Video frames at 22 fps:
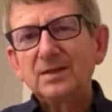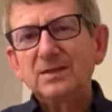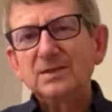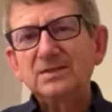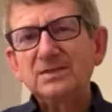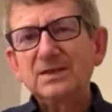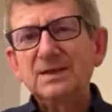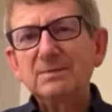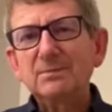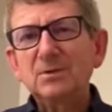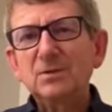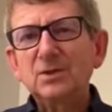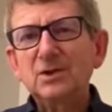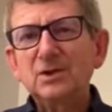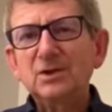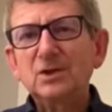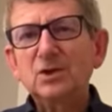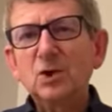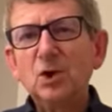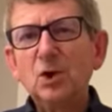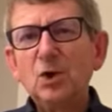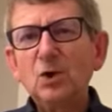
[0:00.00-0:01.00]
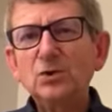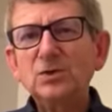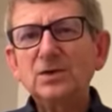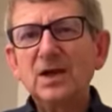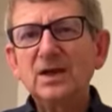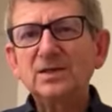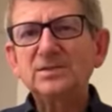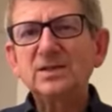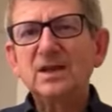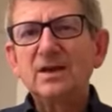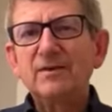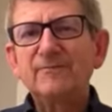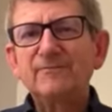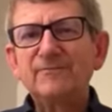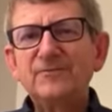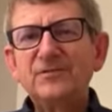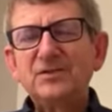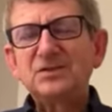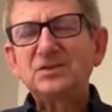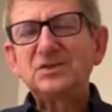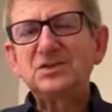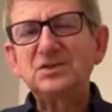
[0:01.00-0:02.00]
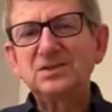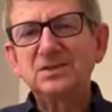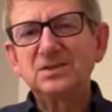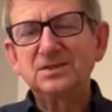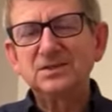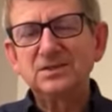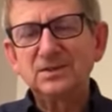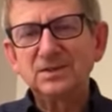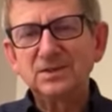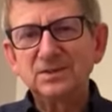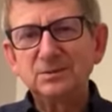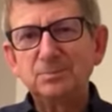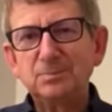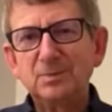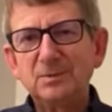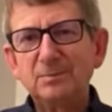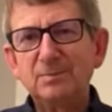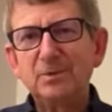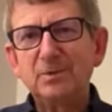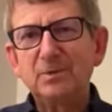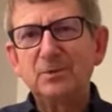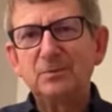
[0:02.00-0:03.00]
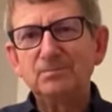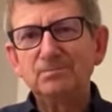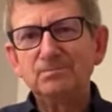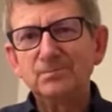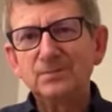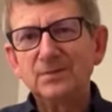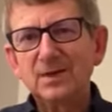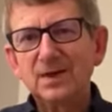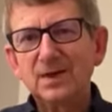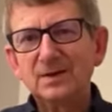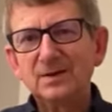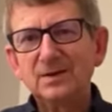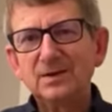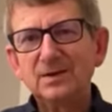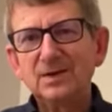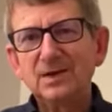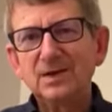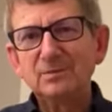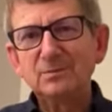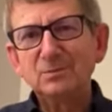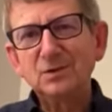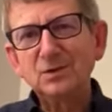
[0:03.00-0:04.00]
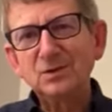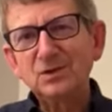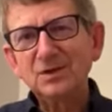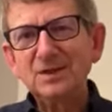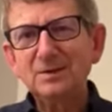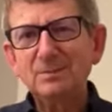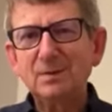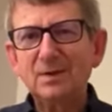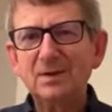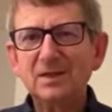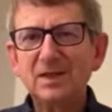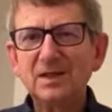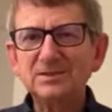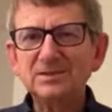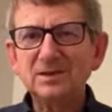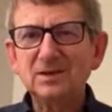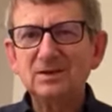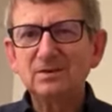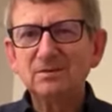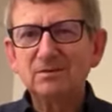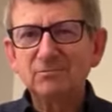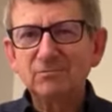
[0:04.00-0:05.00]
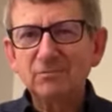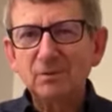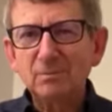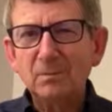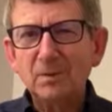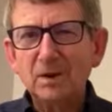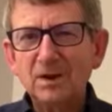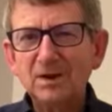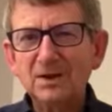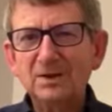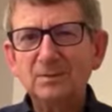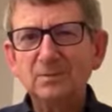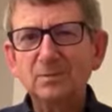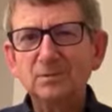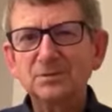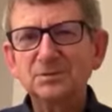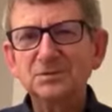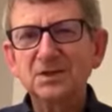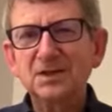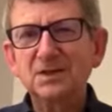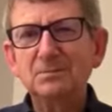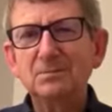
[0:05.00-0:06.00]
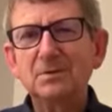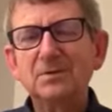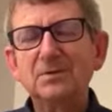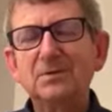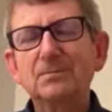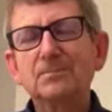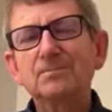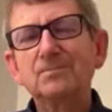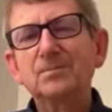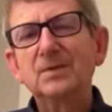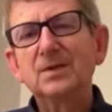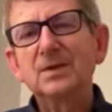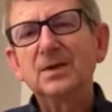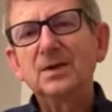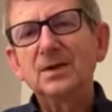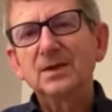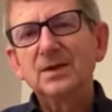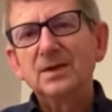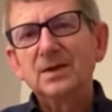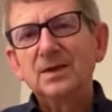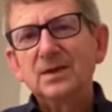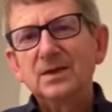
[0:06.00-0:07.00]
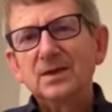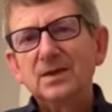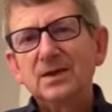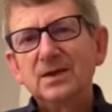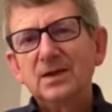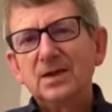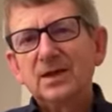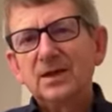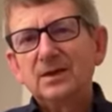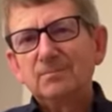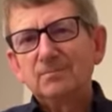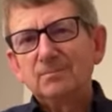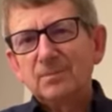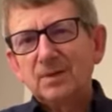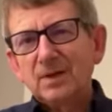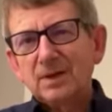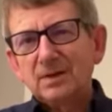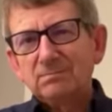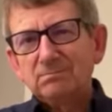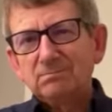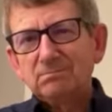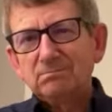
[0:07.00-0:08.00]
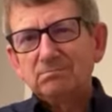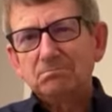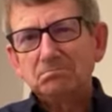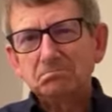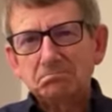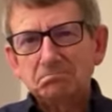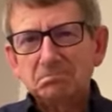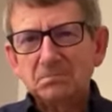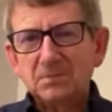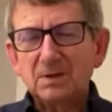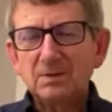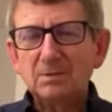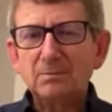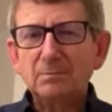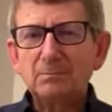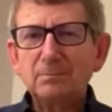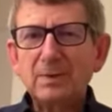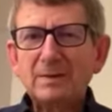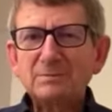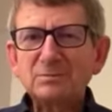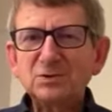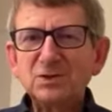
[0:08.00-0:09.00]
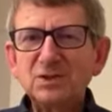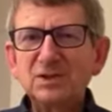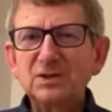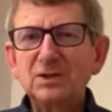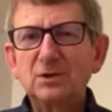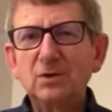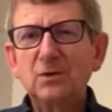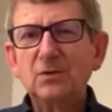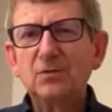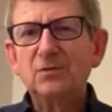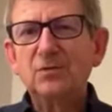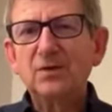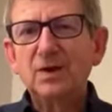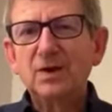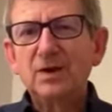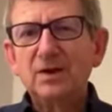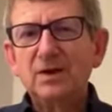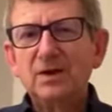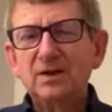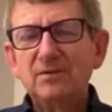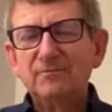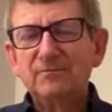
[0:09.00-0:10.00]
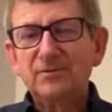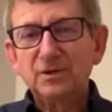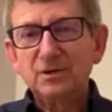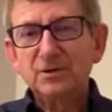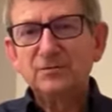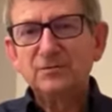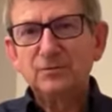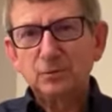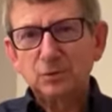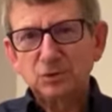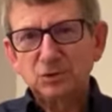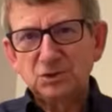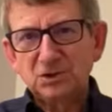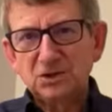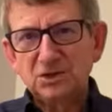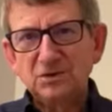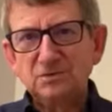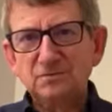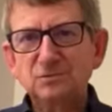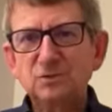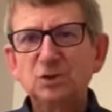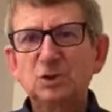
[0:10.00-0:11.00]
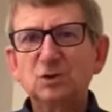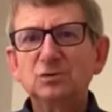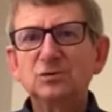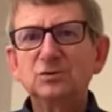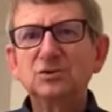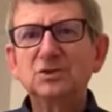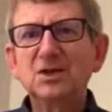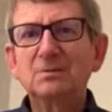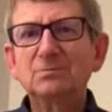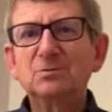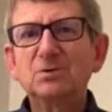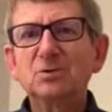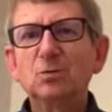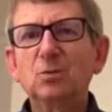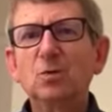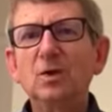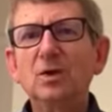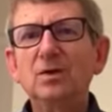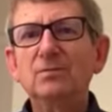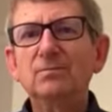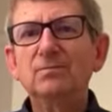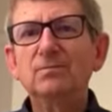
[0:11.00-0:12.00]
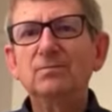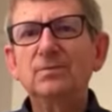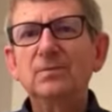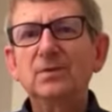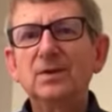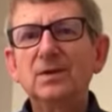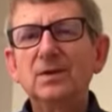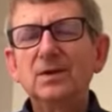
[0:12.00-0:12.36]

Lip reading: statement that God has visited his people. And when you think about it, that's a remarkable statement. Perhaps think of verse 14 of John chapter 1,